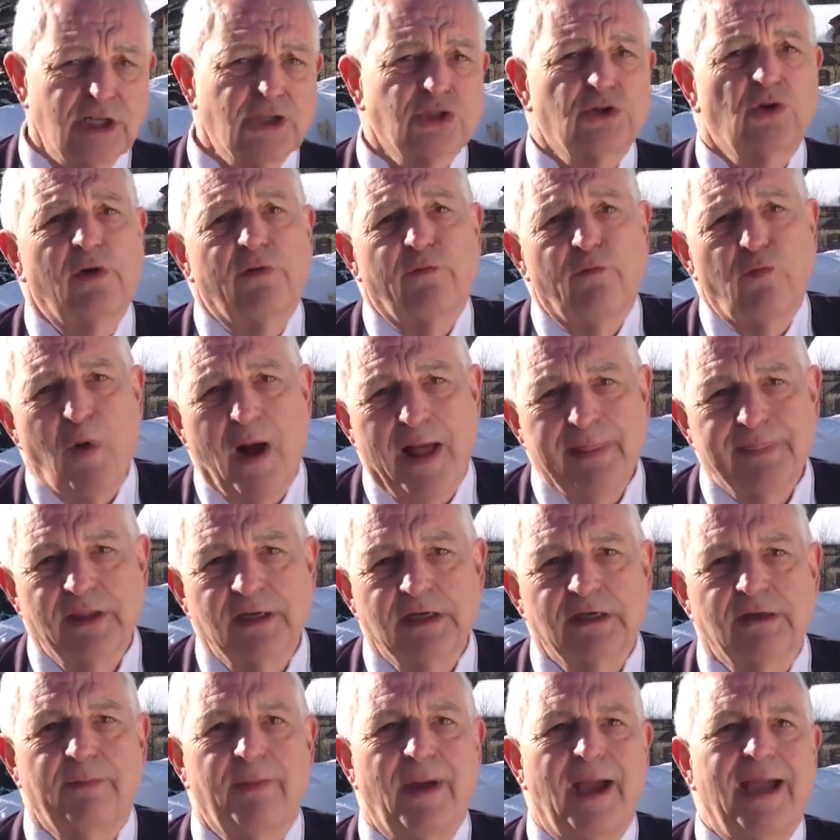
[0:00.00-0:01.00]
had sort of won
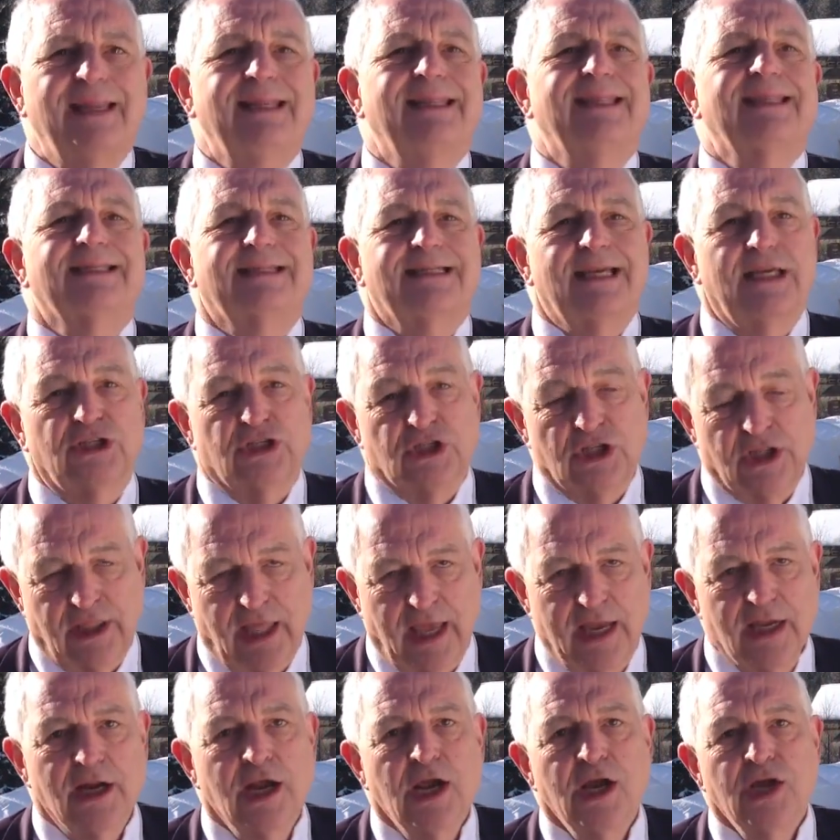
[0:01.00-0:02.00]
the debate in the sense that
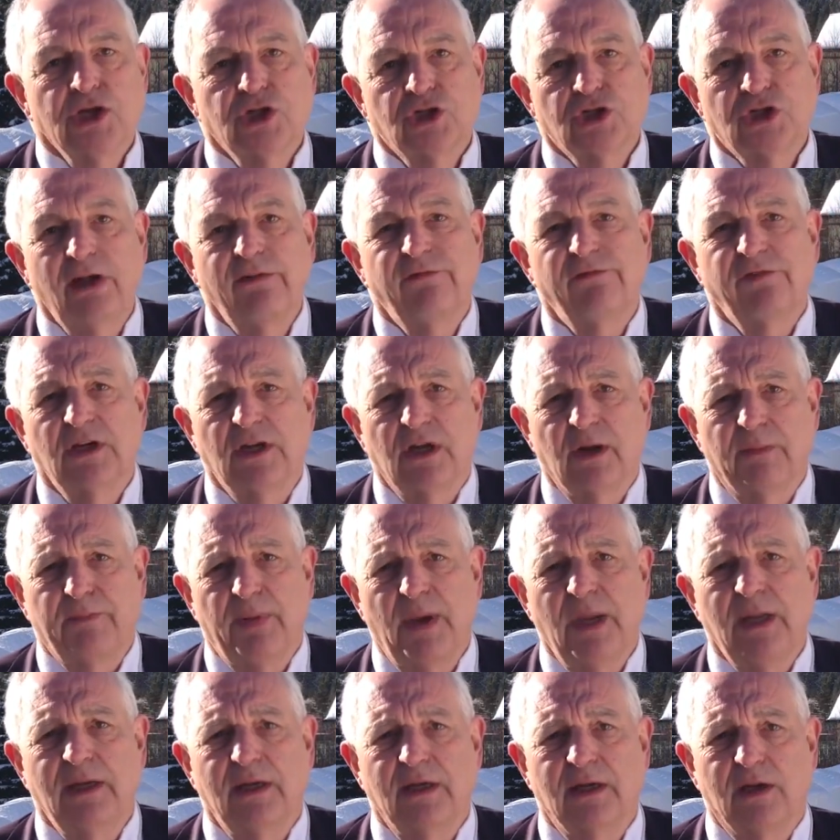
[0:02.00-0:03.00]
they shifted
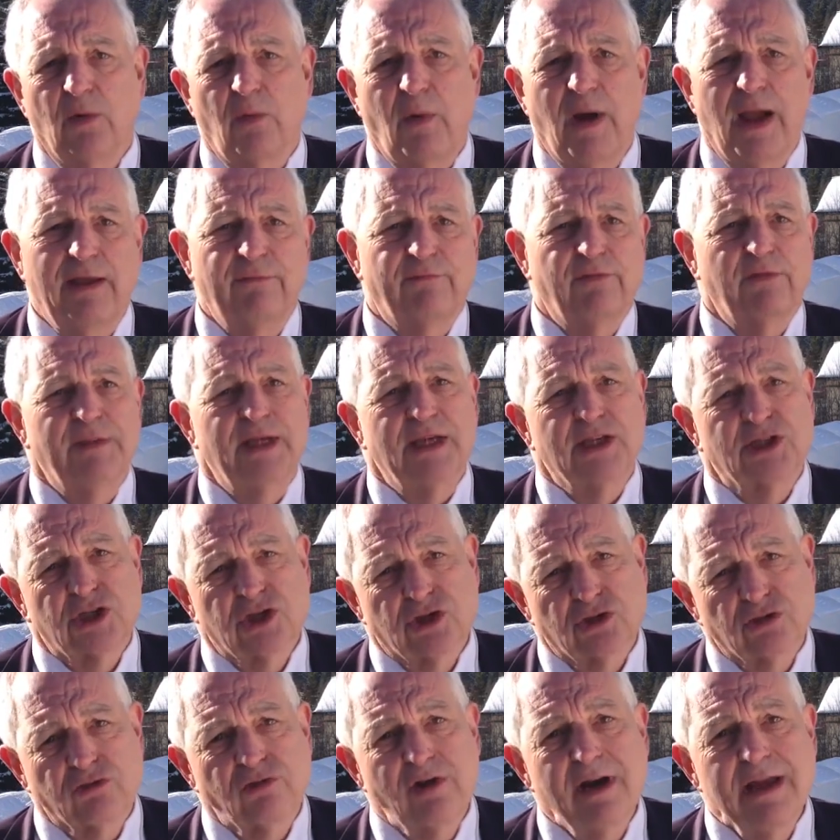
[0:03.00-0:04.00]
opinion away from the
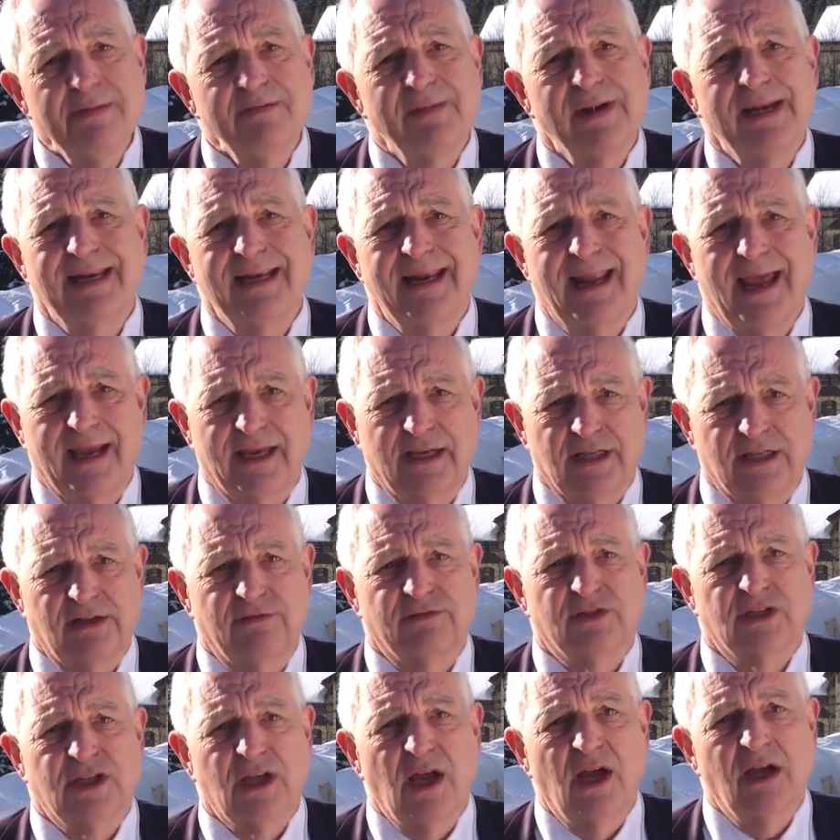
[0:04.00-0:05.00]
extremely
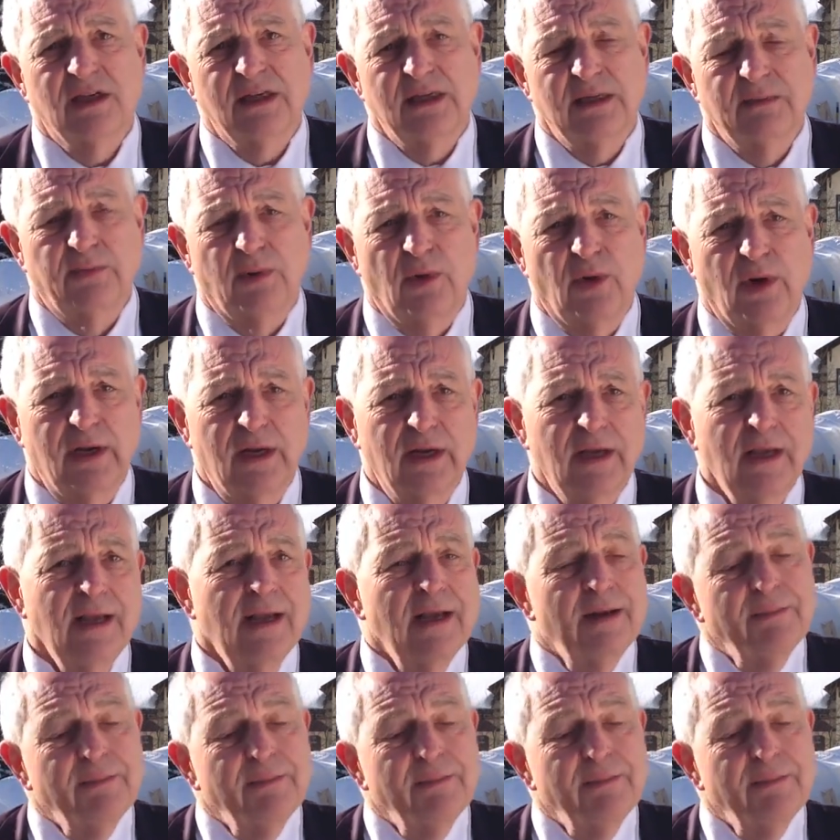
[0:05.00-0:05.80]
negative starting point.